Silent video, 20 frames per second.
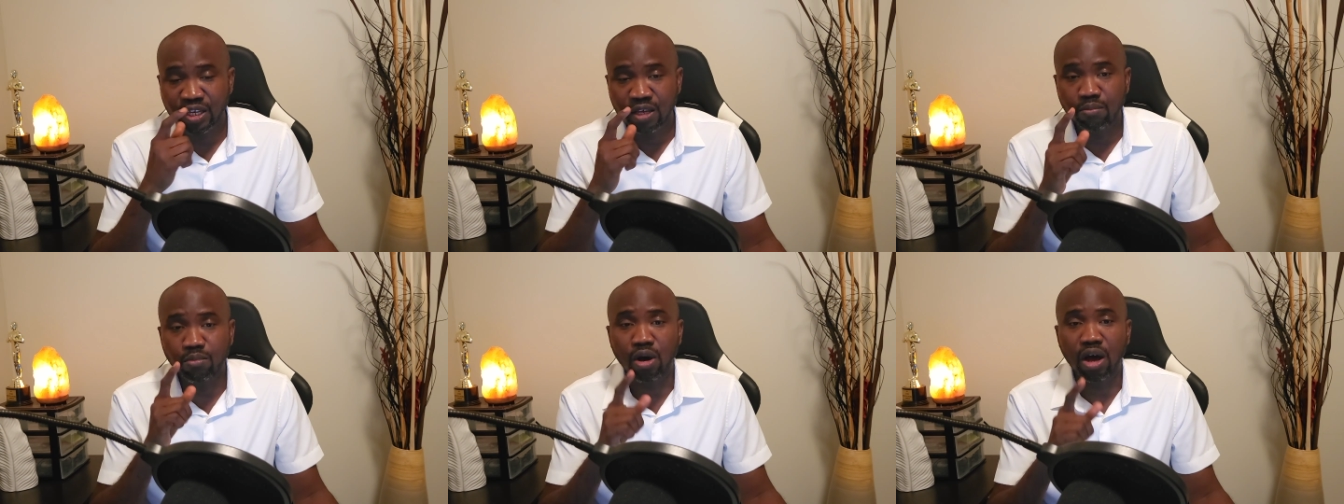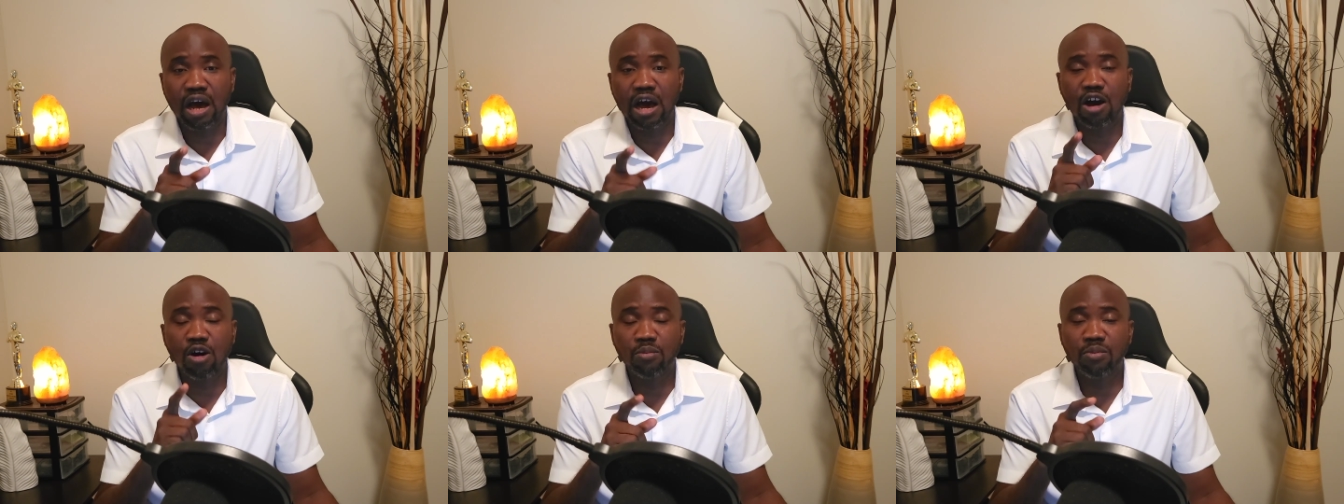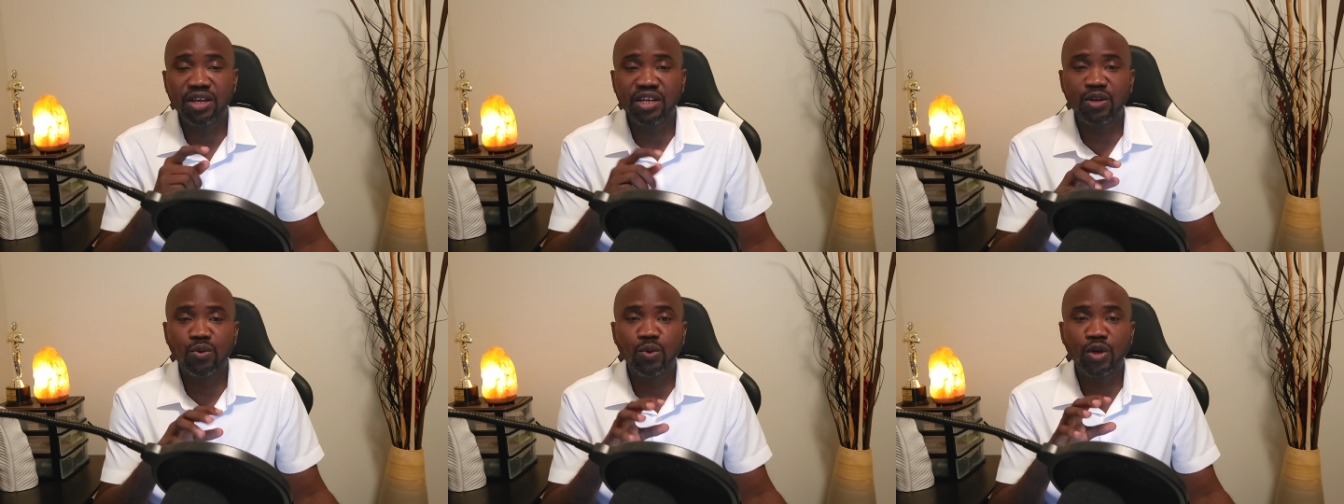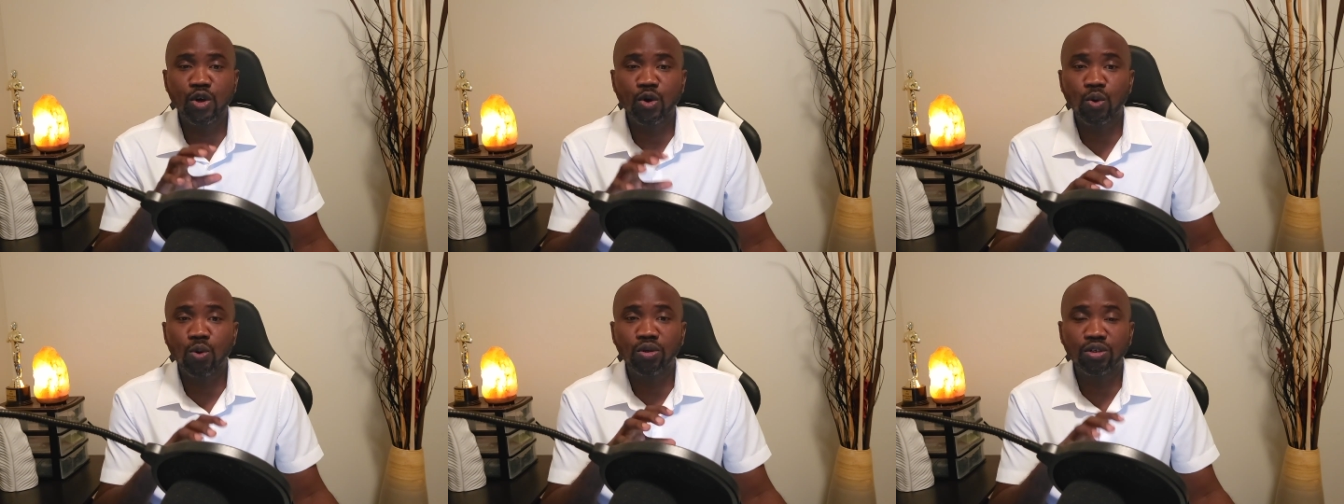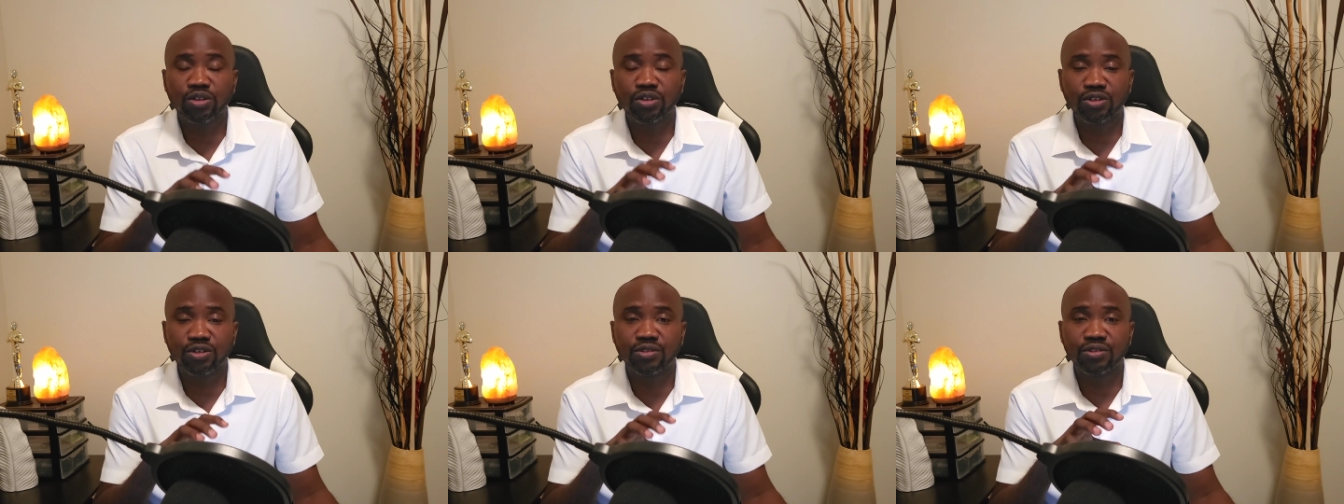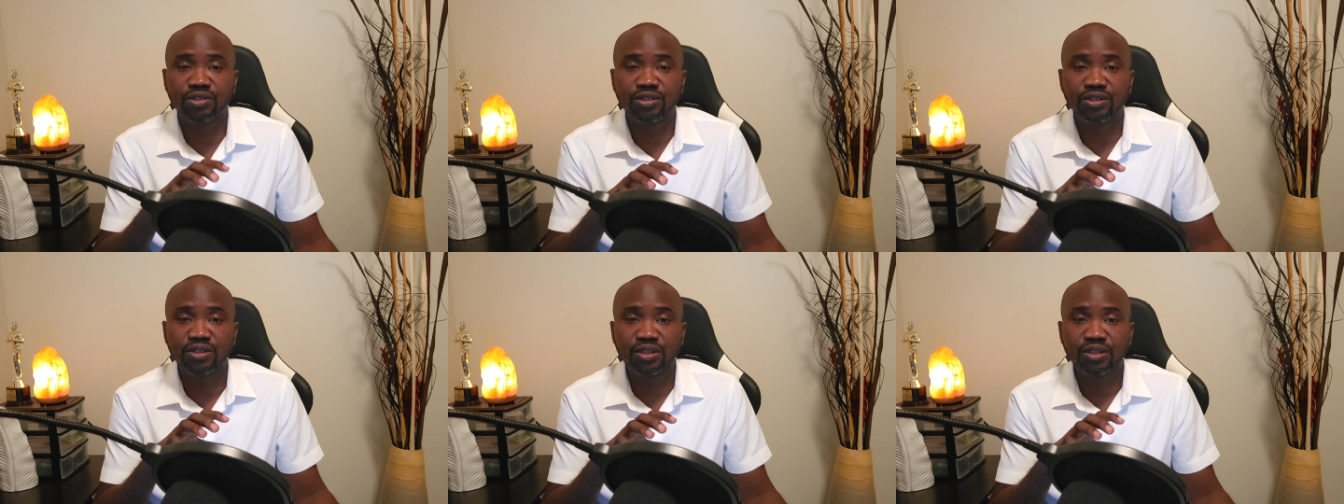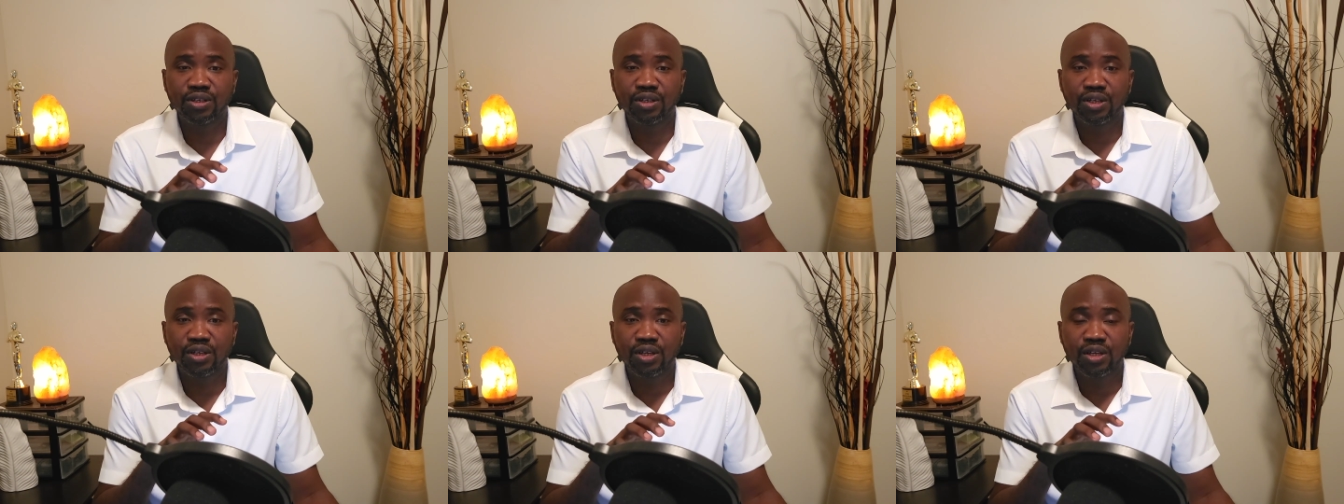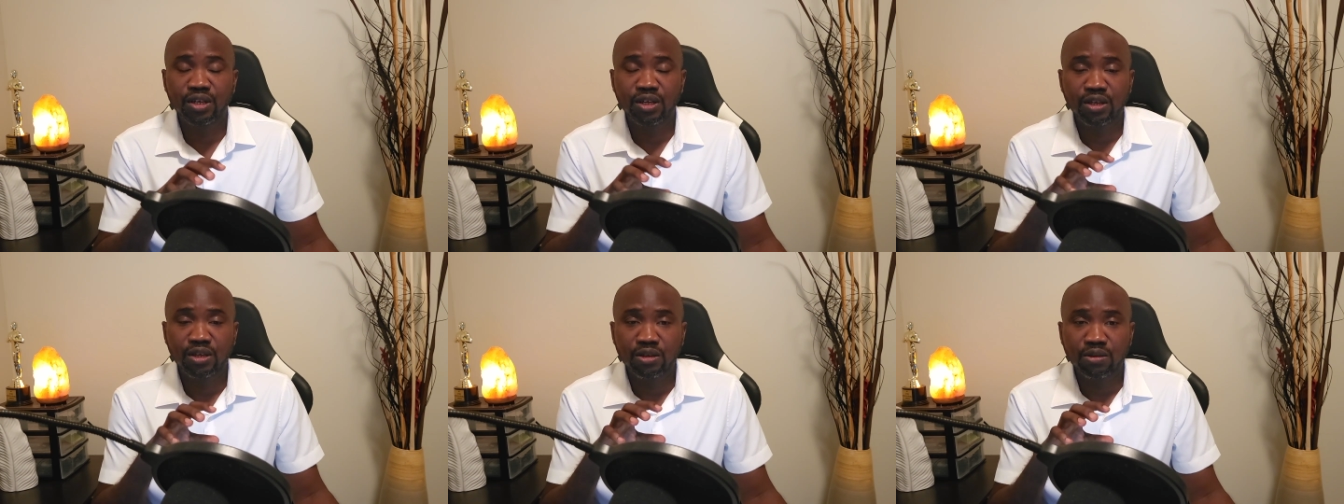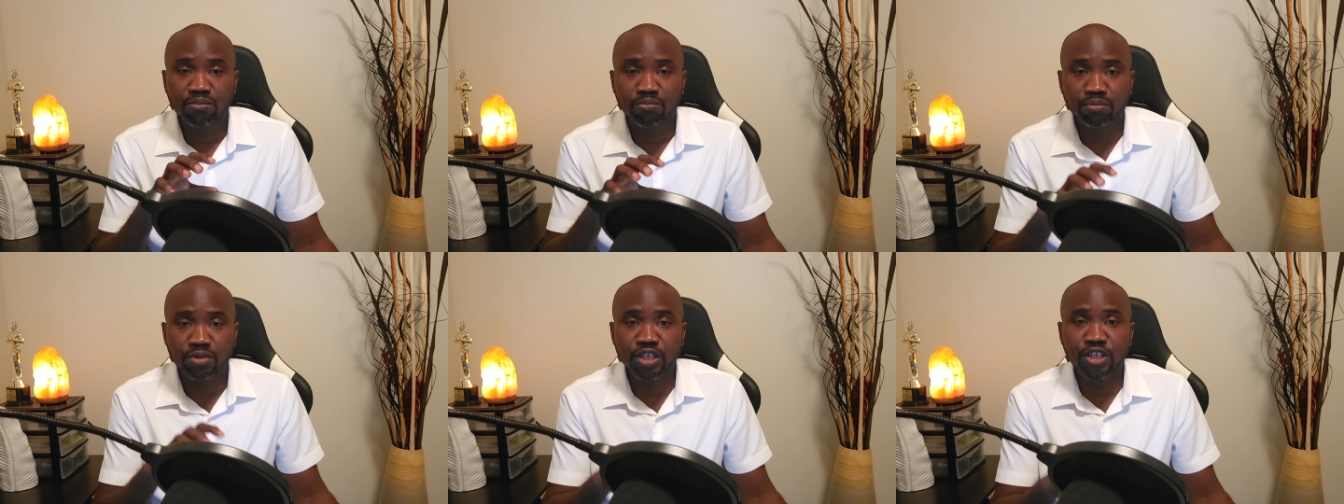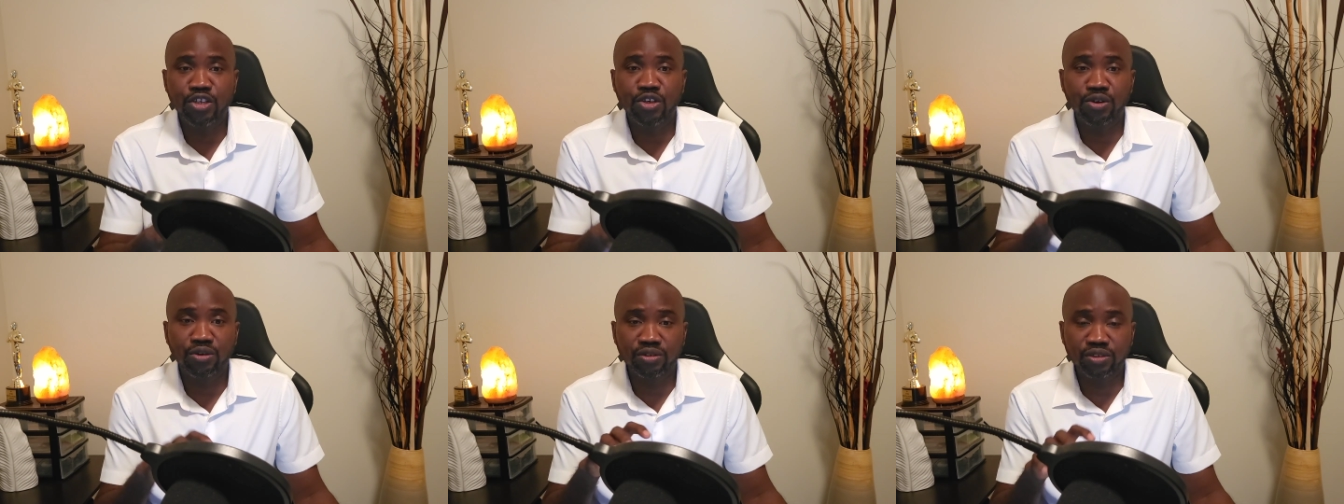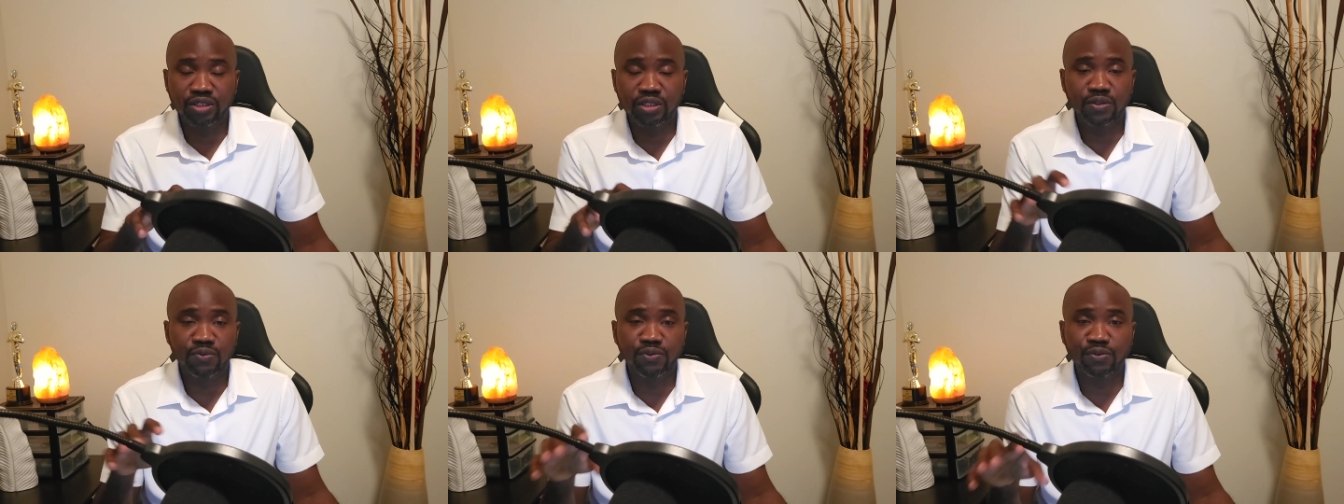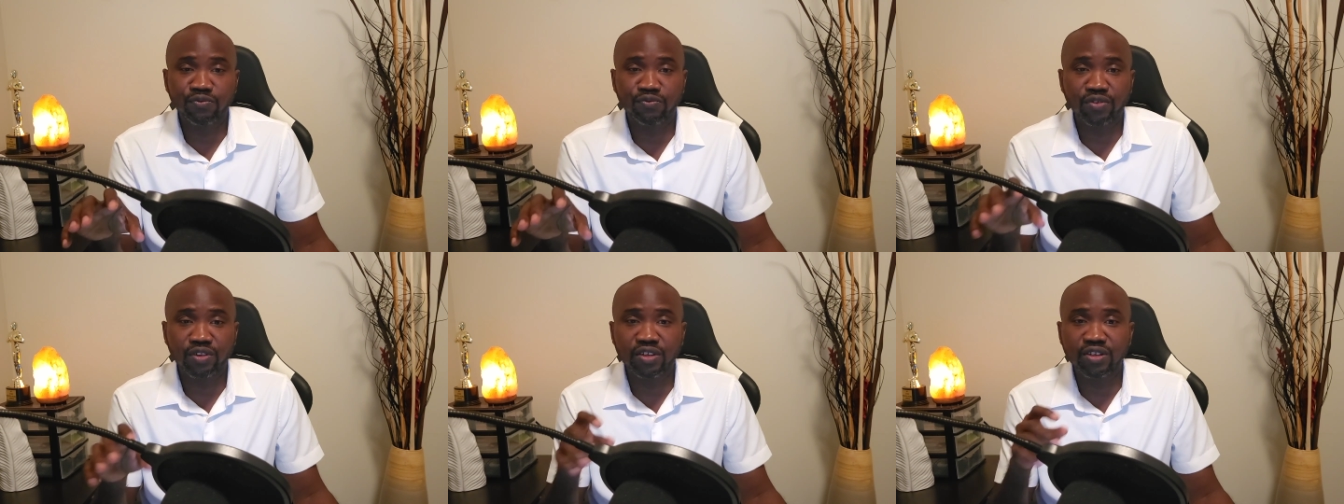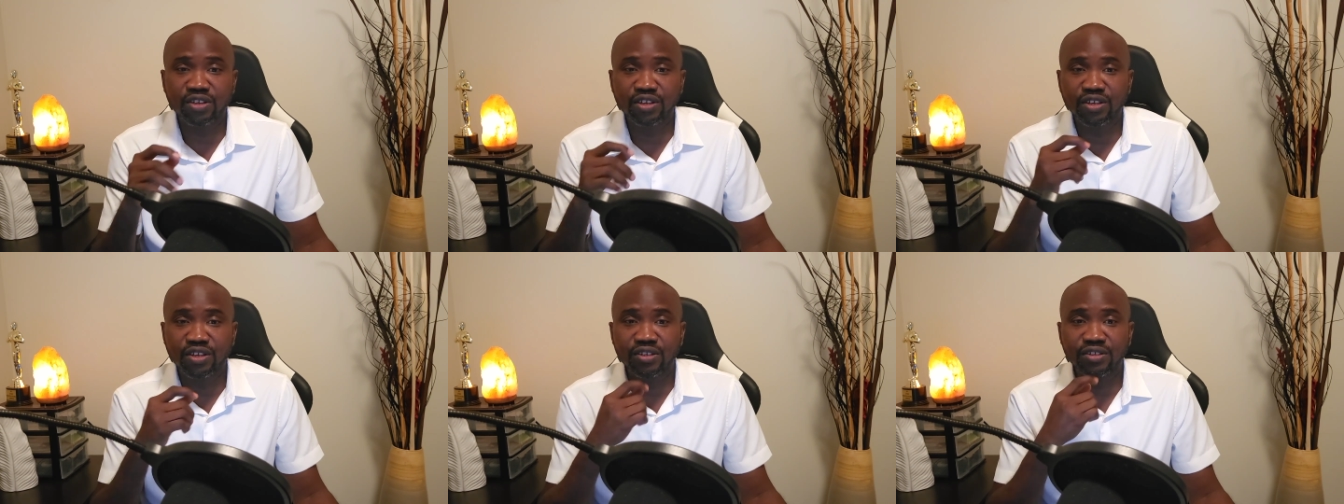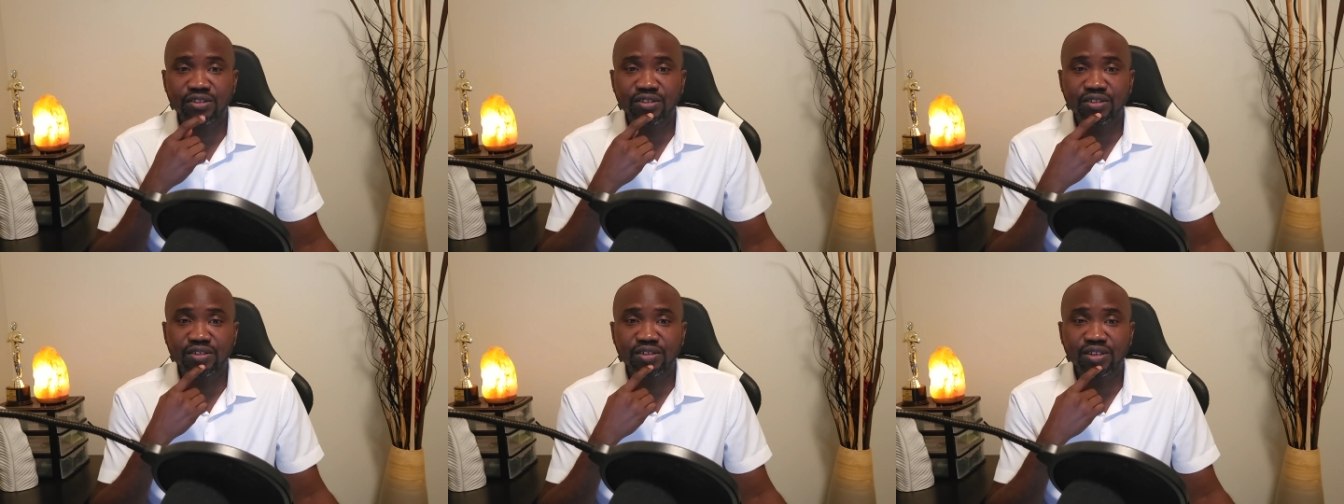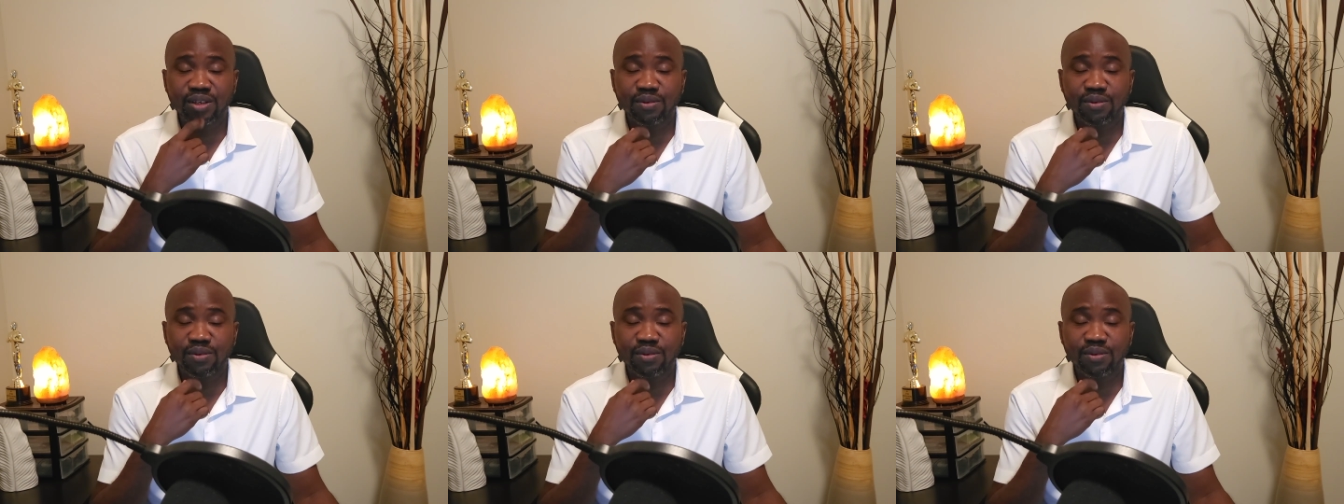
But how many we hold on beyond these 15 years?